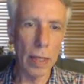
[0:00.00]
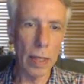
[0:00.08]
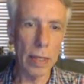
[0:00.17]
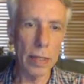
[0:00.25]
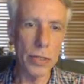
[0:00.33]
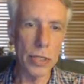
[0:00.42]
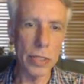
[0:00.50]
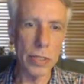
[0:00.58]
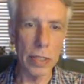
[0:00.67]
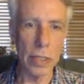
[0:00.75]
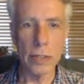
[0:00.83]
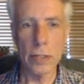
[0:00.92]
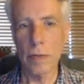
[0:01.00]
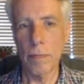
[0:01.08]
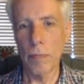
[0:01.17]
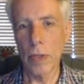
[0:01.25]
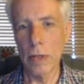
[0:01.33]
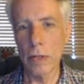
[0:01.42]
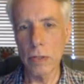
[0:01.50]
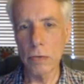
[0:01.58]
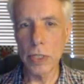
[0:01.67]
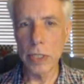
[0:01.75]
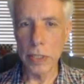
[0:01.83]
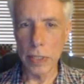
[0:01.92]
and g6. So
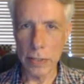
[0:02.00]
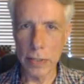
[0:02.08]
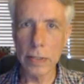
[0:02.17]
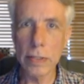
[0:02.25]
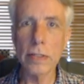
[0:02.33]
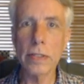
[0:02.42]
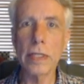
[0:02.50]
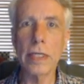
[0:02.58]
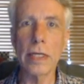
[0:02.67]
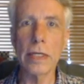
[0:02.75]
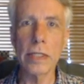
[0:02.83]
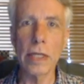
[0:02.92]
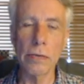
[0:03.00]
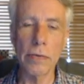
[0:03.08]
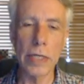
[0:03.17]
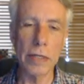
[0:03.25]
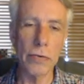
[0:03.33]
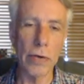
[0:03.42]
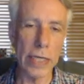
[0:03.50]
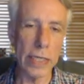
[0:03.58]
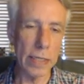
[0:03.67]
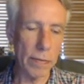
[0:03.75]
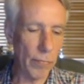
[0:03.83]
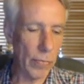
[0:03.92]
g6, this is the accelerated
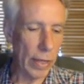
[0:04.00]
dragon,